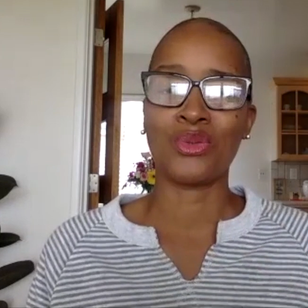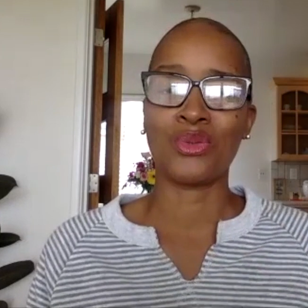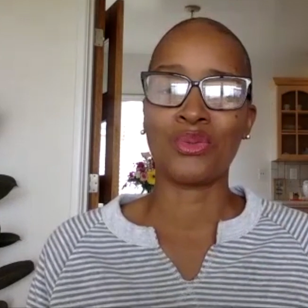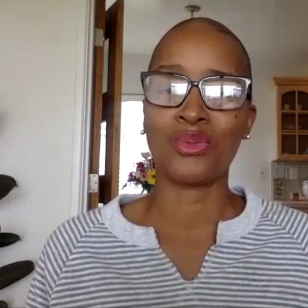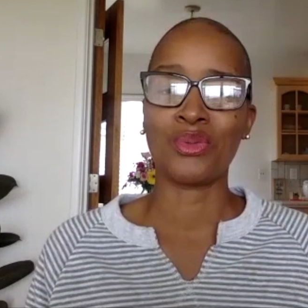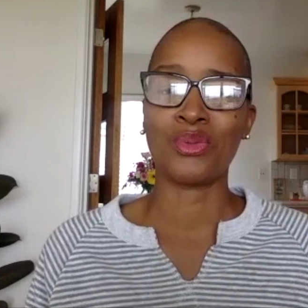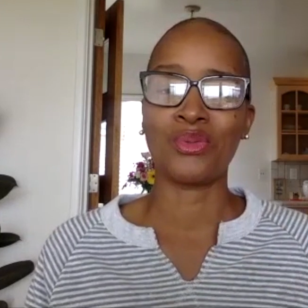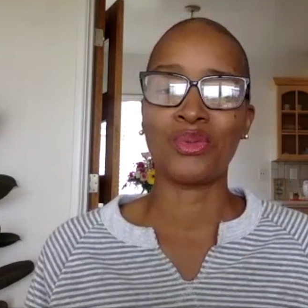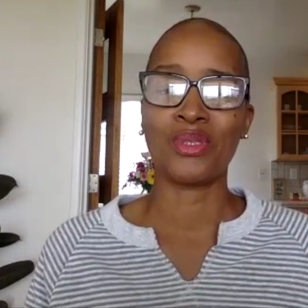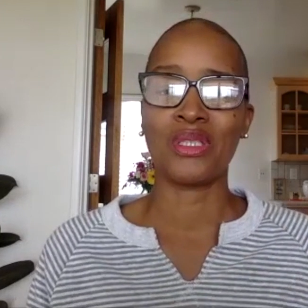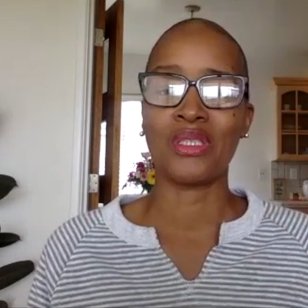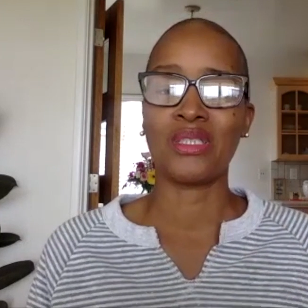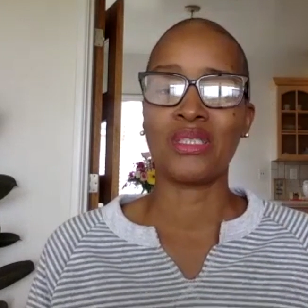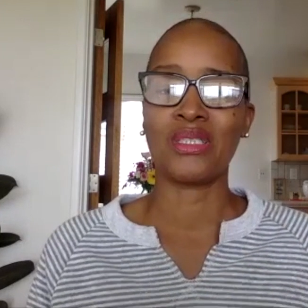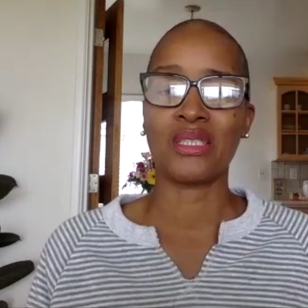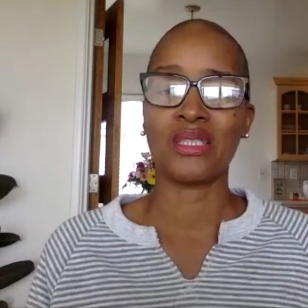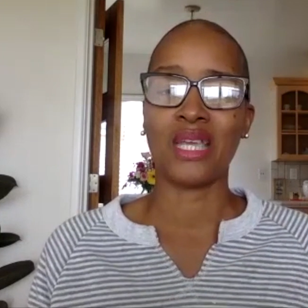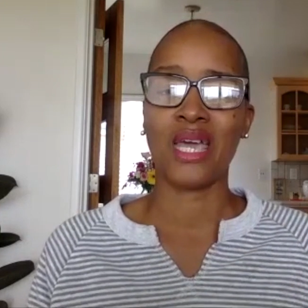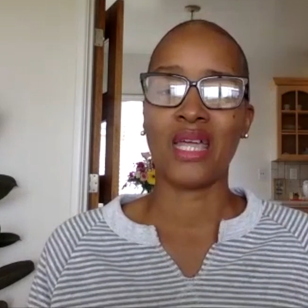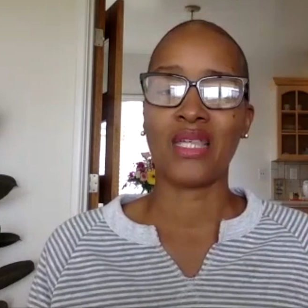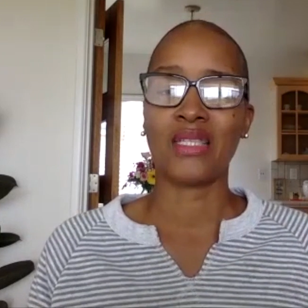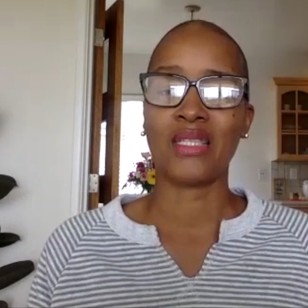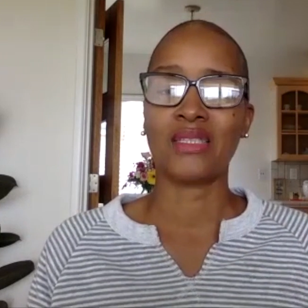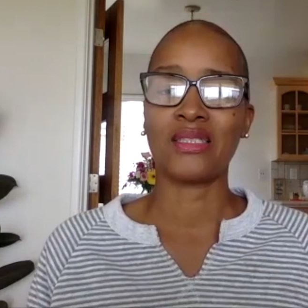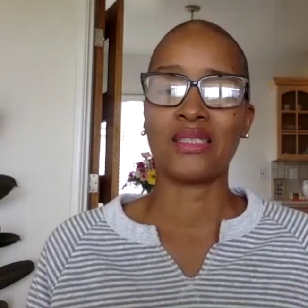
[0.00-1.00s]
through these
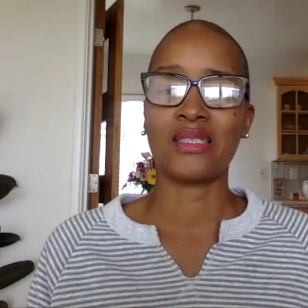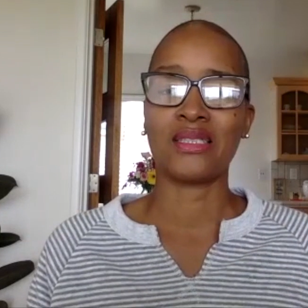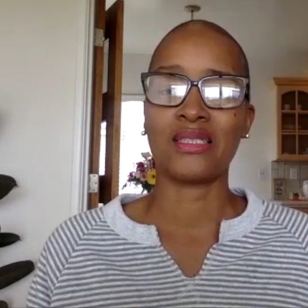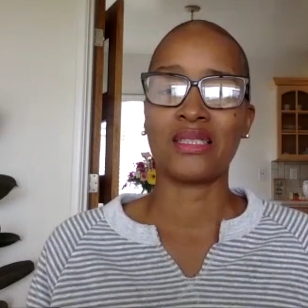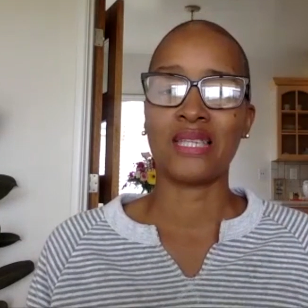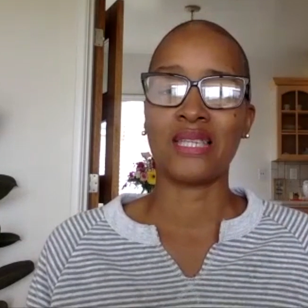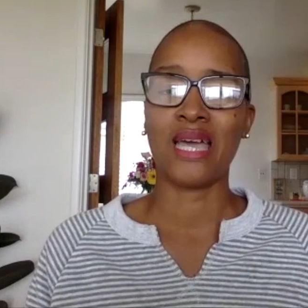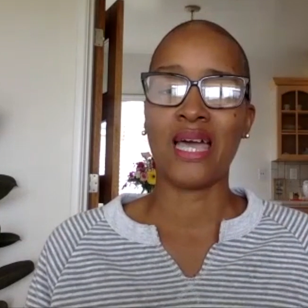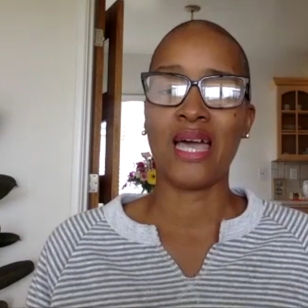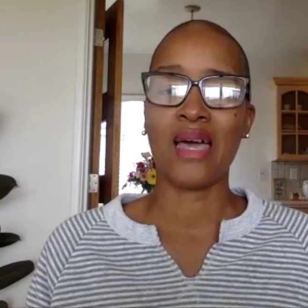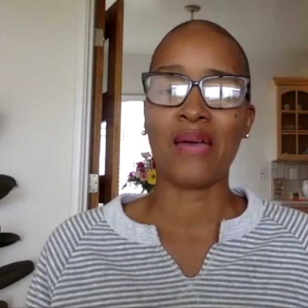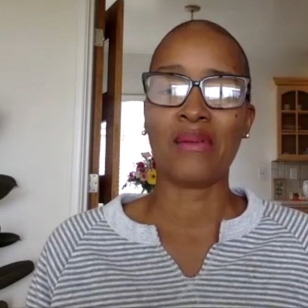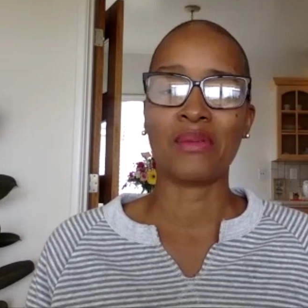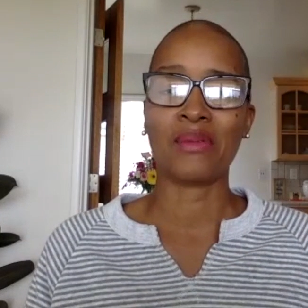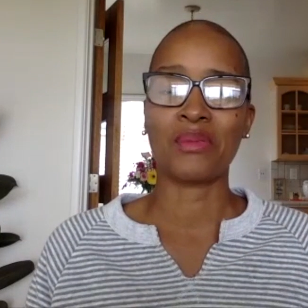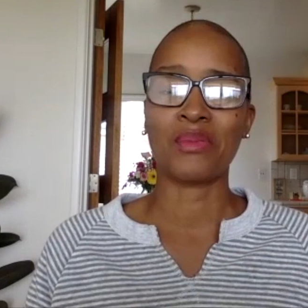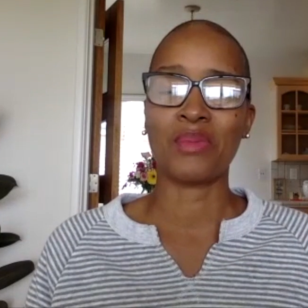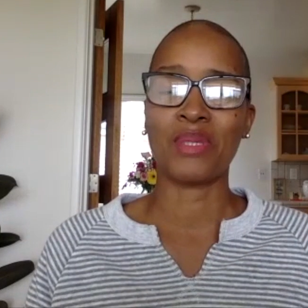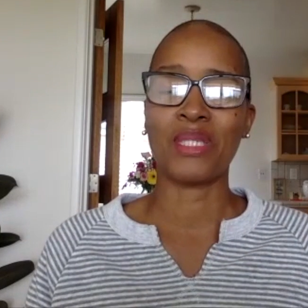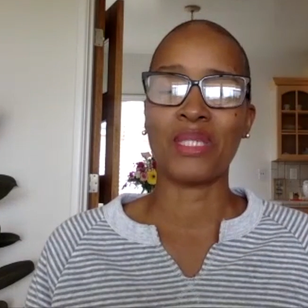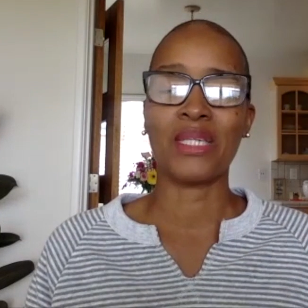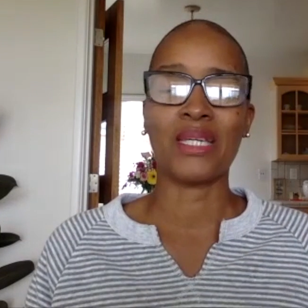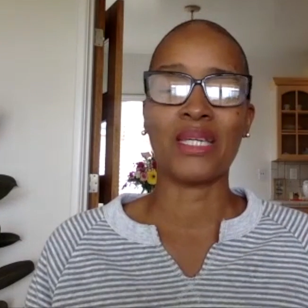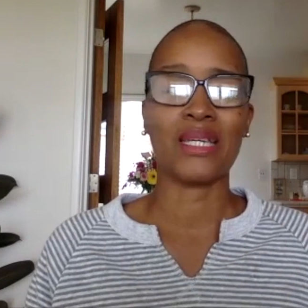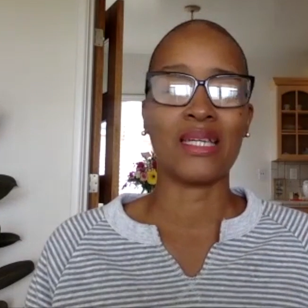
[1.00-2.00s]
challenging times,
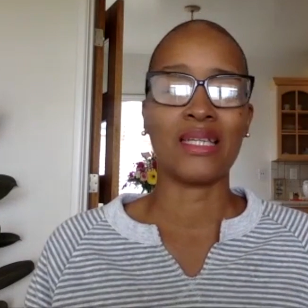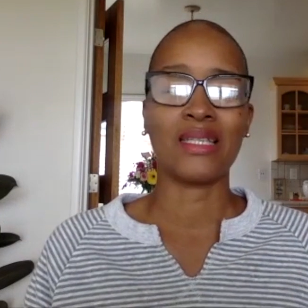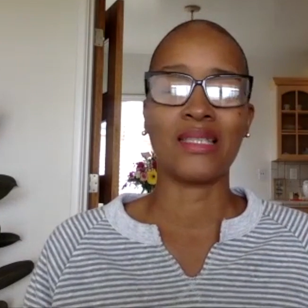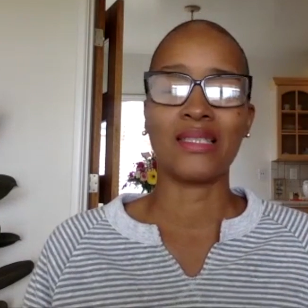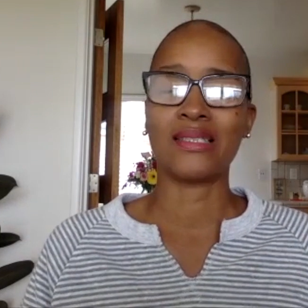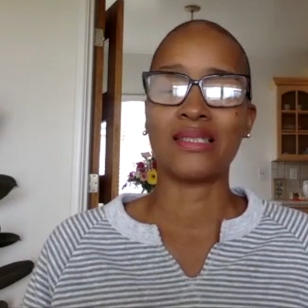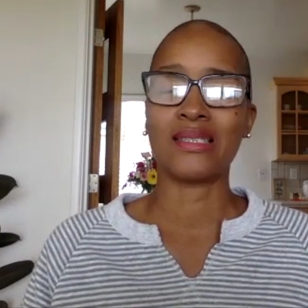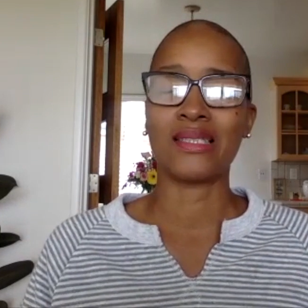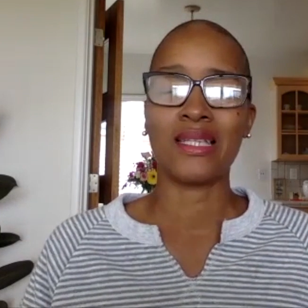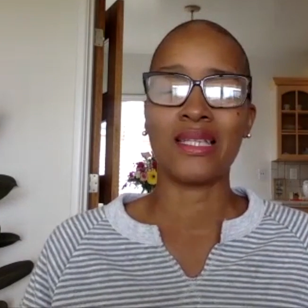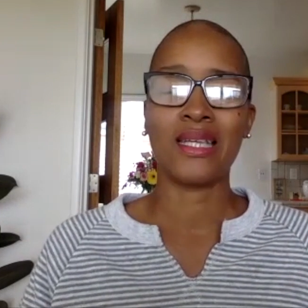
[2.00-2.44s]
because